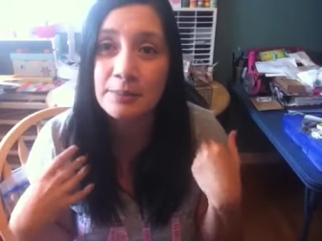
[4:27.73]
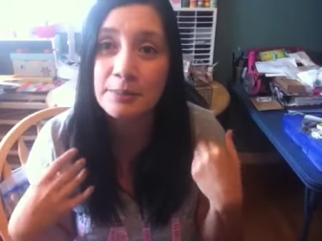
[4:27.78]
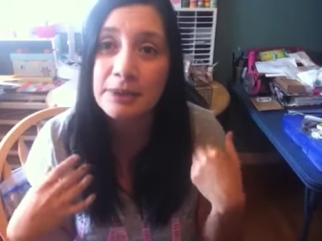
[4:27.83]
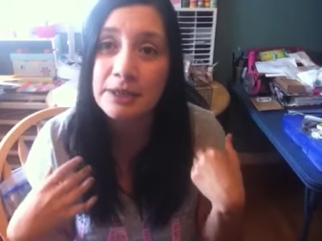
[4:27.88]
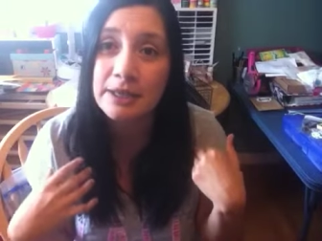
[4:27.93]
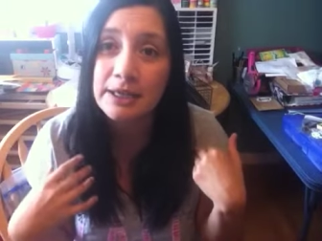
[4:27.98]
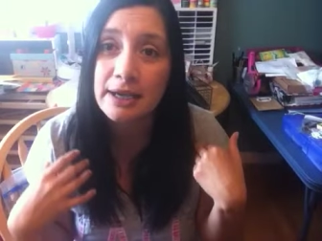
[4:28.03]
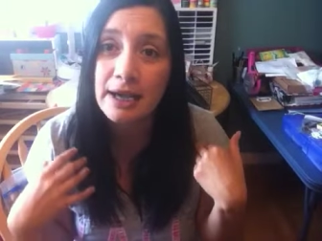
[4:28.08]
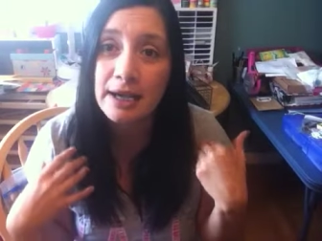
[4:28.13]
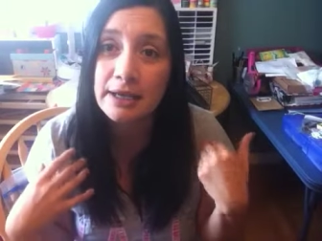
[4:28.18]
but
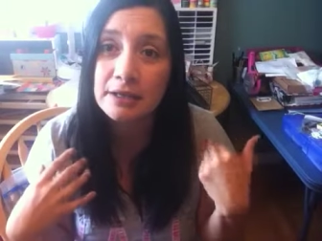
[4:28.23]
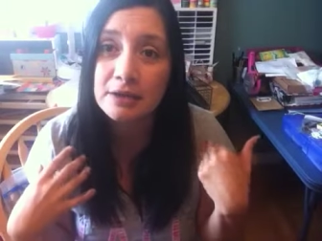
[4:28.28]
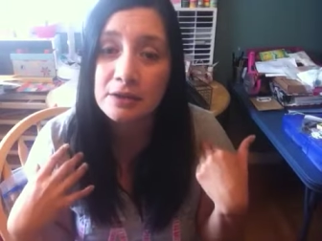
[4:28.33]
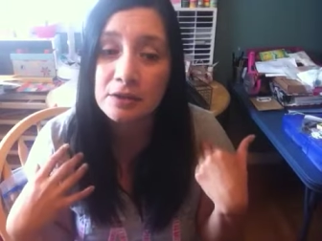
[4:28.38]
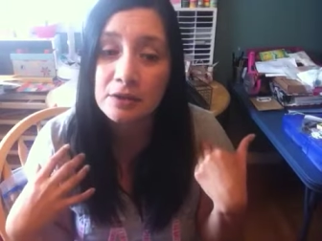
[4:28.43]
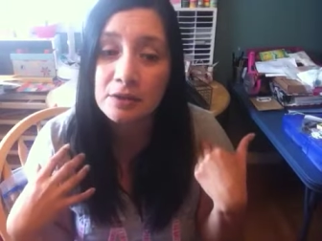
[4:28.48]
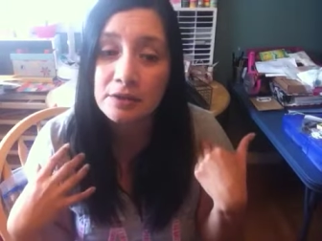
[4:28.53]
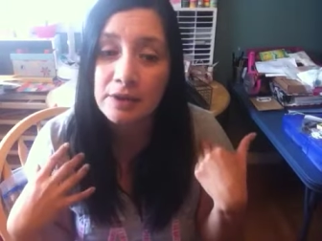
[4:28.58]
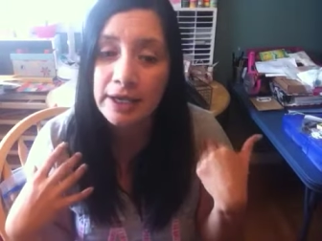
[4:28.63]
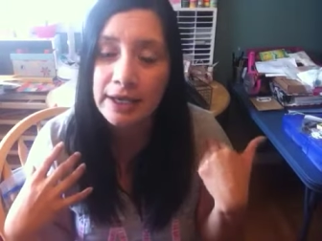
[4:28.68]
yet i
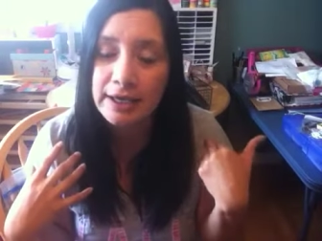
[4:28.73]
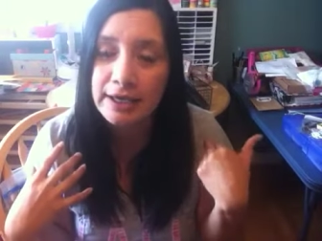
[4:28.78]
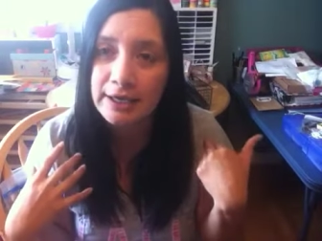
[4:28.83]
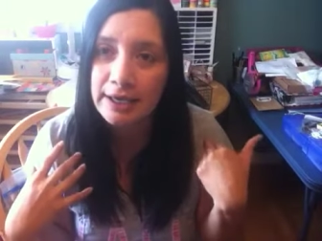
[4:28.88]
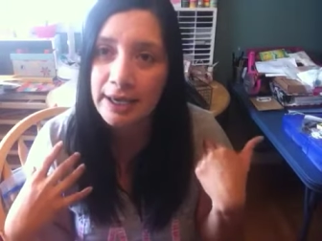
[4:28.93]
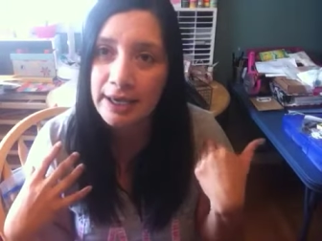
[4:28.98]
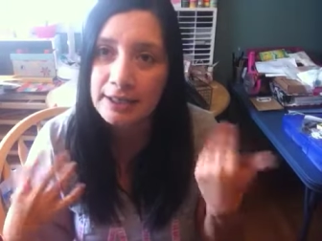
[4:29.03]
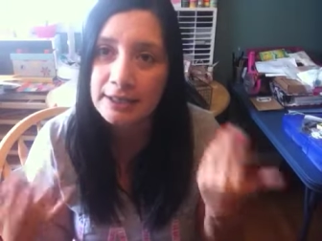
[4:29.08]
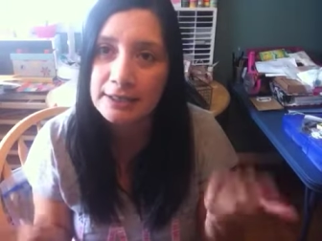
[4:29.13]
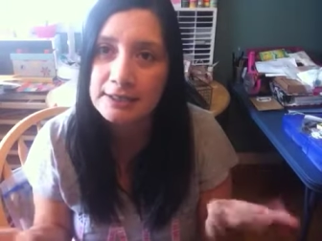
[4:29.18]
know hey
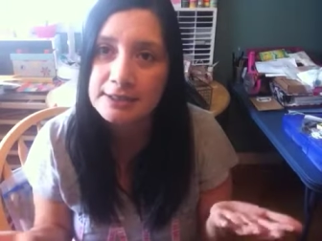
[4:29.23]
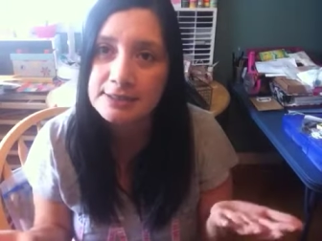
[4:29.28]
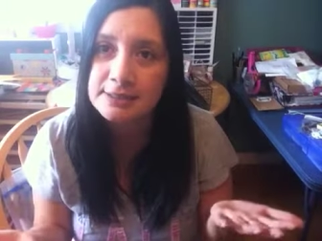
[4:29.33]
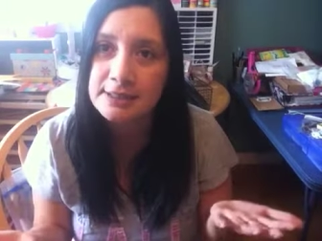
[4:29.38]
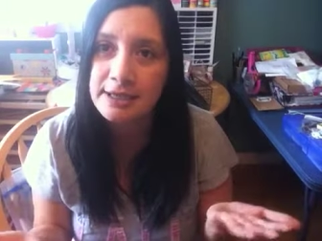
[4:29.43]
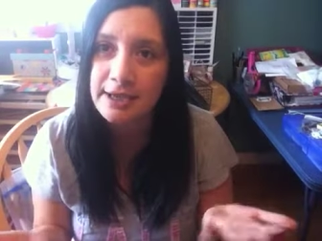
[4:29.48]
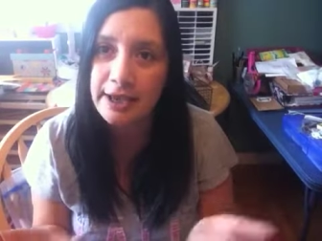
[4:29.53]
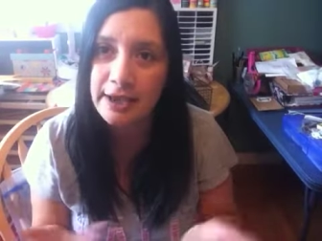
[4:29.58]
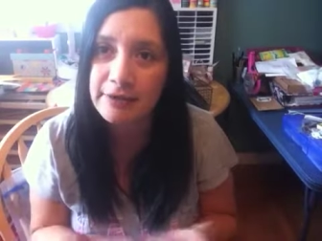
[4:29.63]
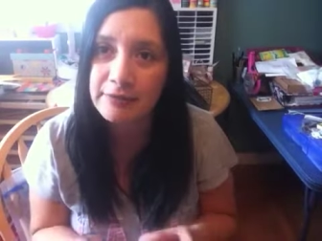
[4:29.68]
at least
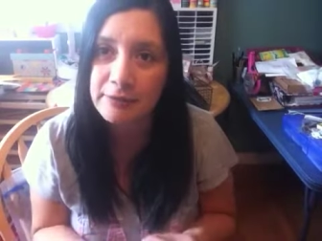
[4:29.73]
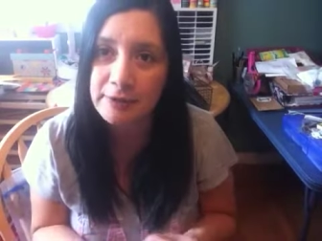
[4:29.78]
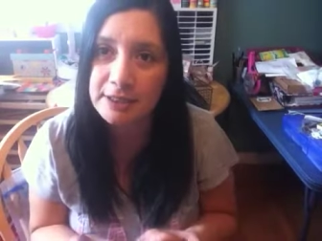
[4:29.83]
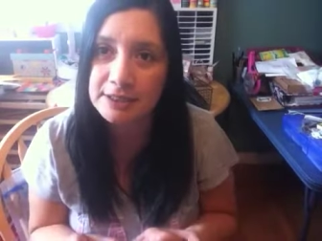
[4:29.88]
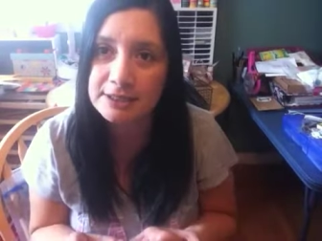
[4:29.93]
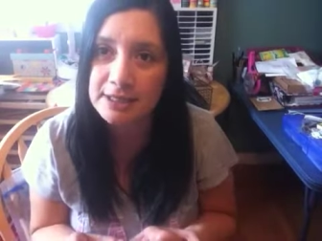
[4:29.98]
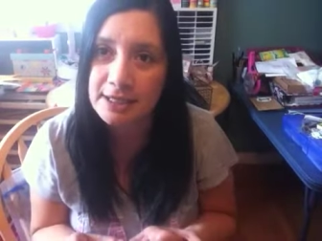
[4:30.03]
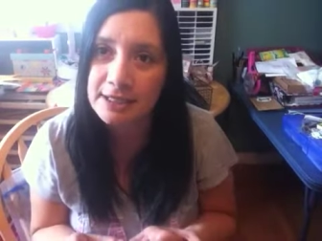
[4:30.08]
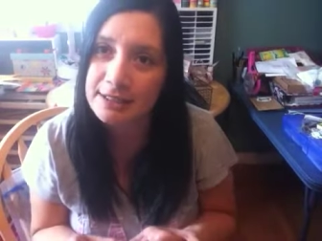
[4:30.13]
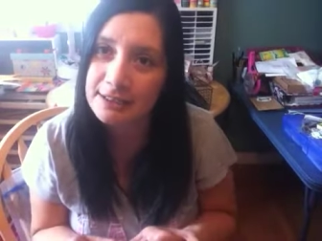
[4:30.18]
i have
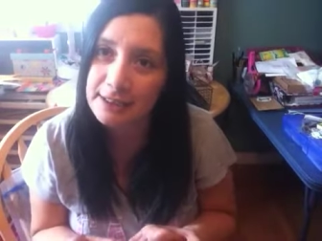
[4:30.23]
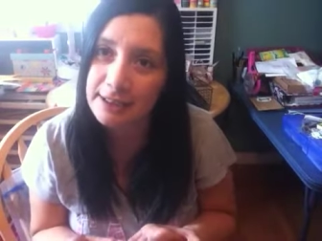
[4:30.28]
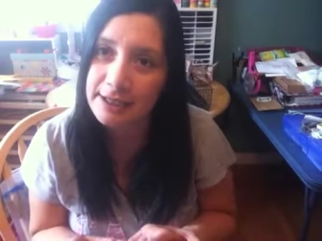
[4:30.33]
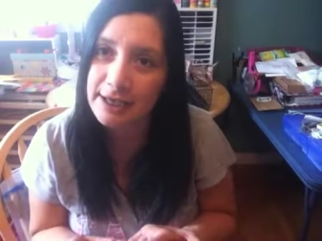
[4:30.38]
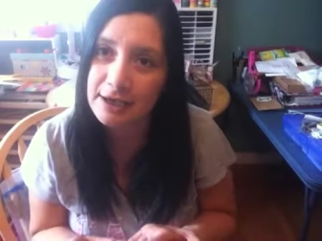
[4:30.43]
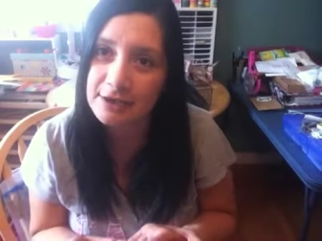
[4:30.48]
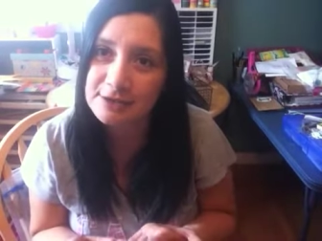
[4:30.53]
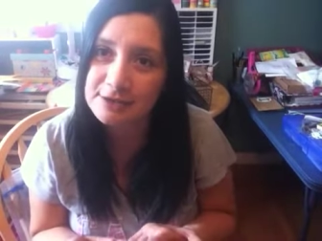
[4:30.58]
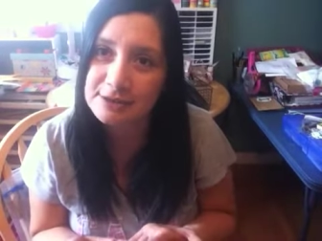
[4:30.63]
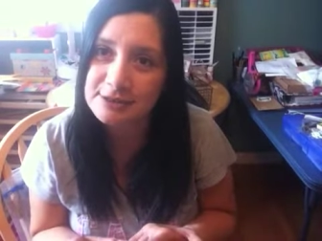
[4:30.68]
made 10
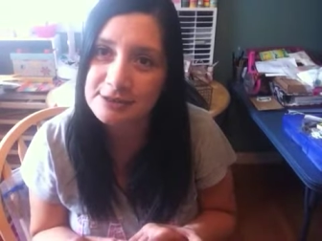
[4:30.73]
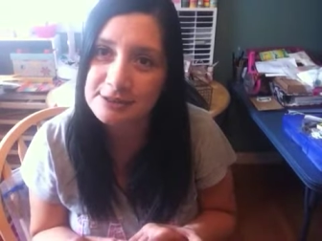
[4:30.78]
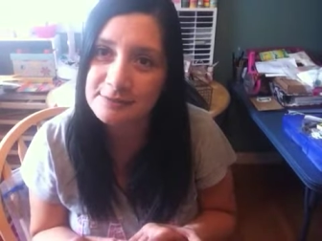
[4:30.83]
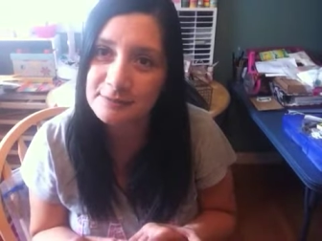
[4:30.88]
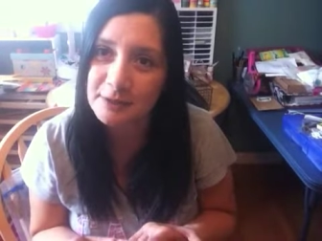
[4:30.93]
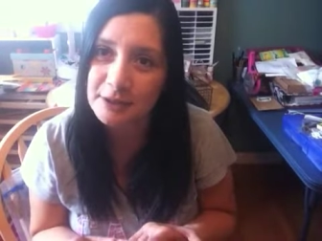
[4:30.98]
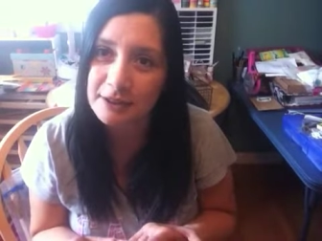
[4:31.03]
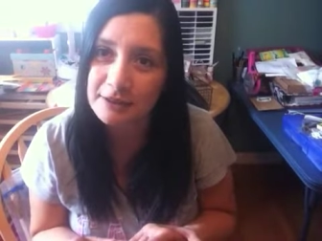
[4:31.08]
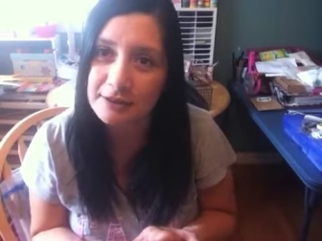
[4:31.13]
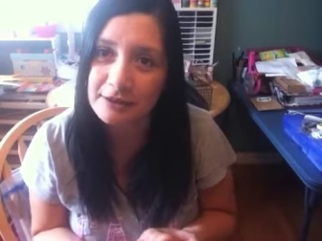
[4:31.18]
layouts this
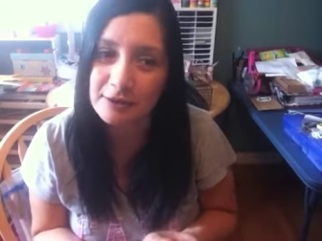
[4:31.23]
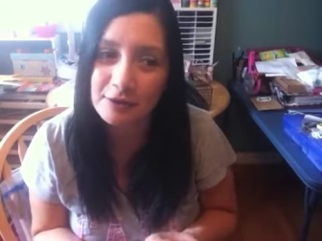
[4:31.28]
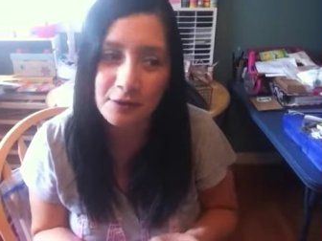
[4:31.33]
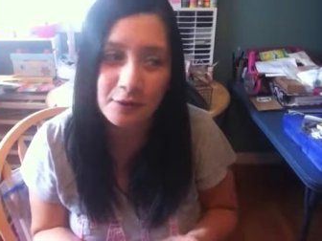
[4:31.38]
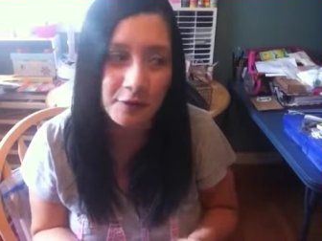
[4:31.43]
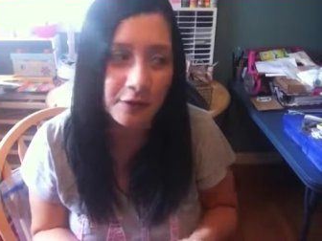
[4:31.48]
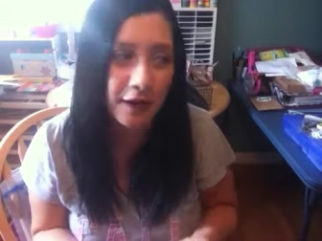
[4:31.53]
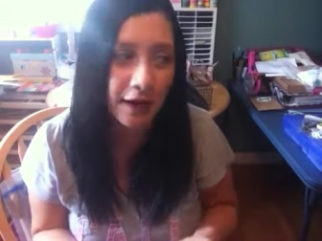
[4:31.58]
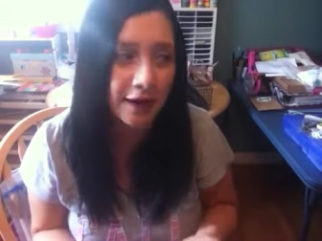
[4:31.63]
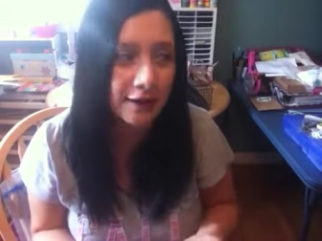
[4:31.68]
month you
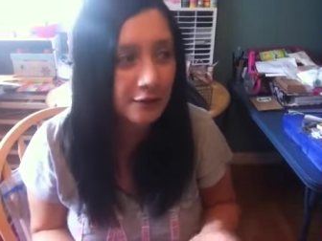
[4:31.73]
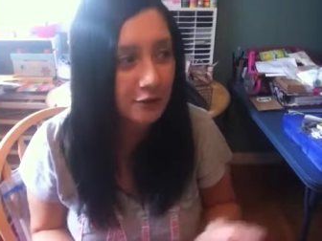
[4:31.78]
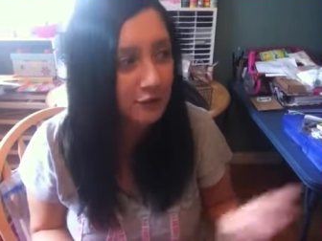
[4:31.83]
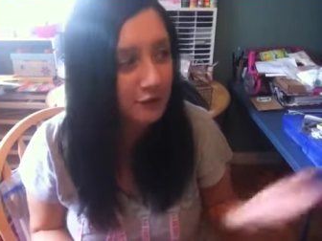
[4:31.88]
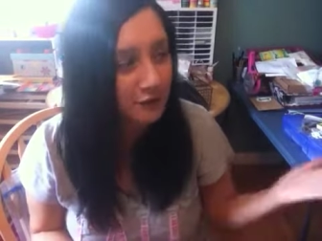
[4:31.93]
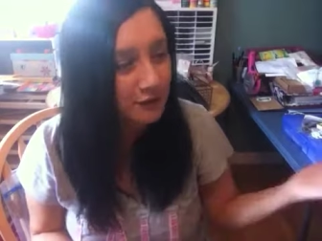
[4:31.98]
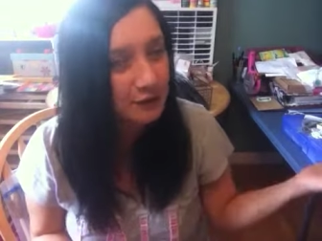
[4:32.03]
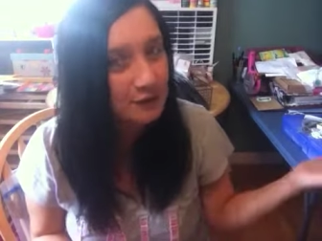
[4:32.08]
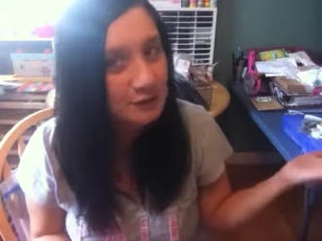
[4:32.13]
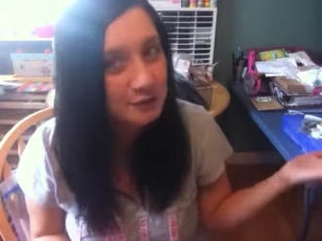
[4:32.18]
know i
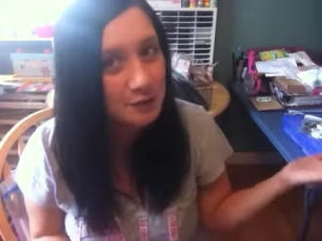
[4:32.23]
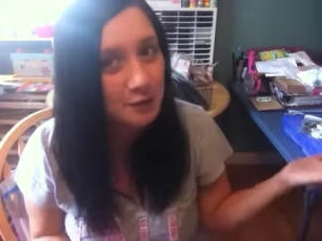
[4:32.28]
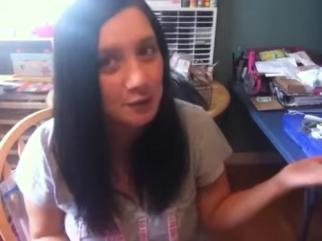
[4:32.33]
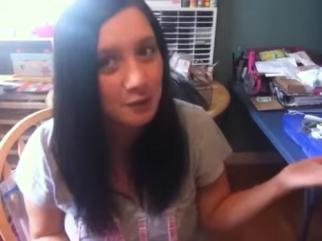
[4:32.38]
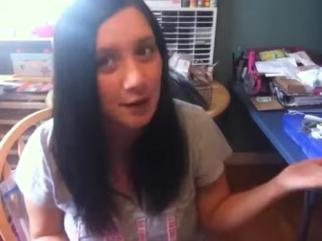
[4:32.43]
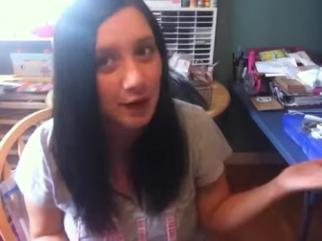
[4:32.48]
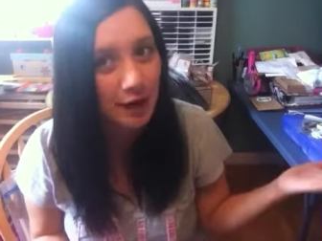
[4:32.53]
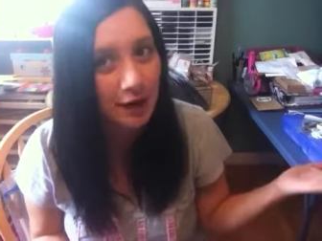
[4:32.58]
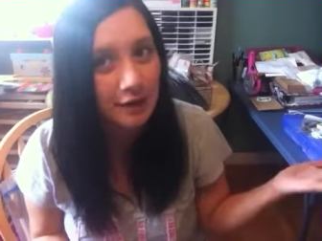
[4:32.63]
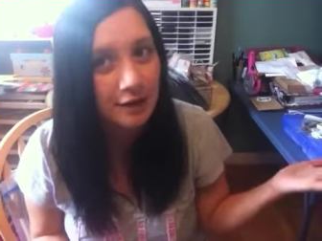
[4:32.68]
don't feel so
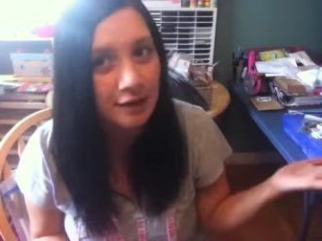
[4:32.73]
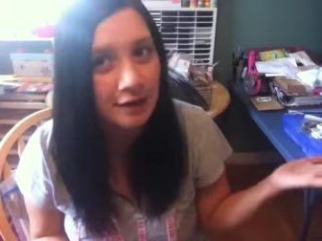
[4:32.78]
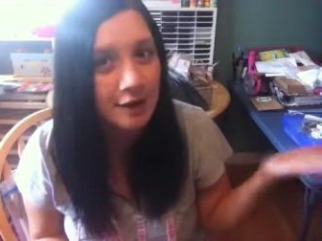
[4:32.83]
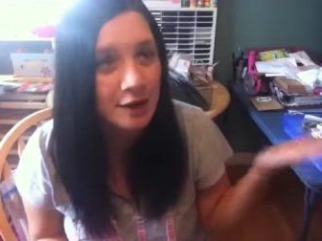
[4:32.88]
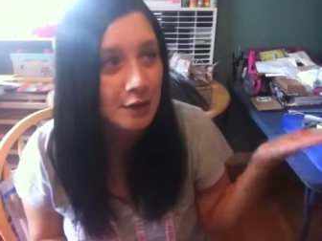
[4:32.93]
bad